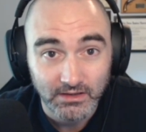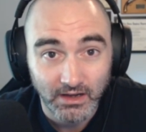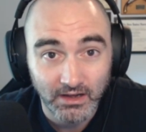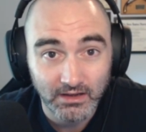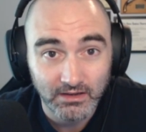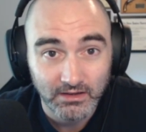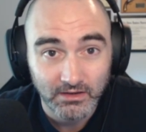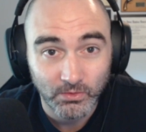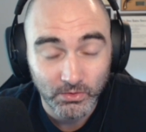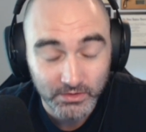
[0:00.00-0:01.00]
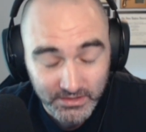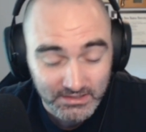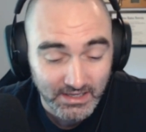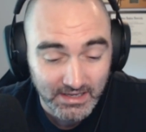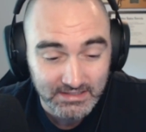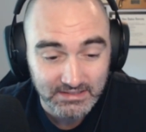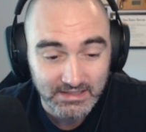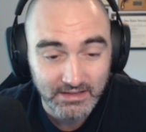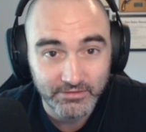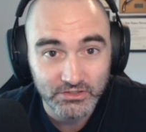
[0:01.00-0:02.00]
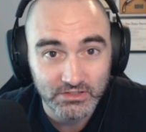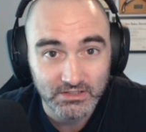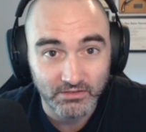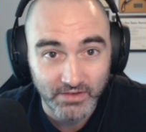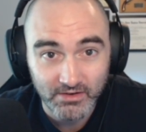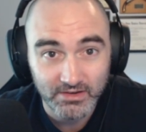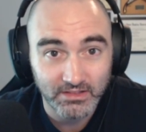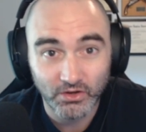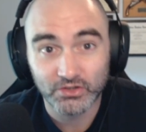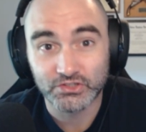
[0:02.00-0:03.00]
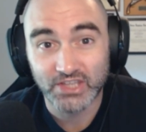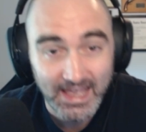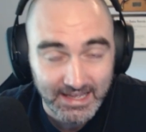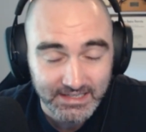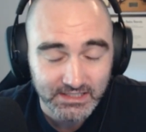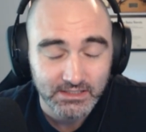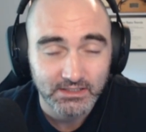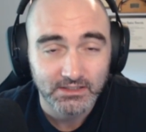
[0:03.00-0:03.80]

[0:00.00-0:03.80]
or in this case, even just a very large cat,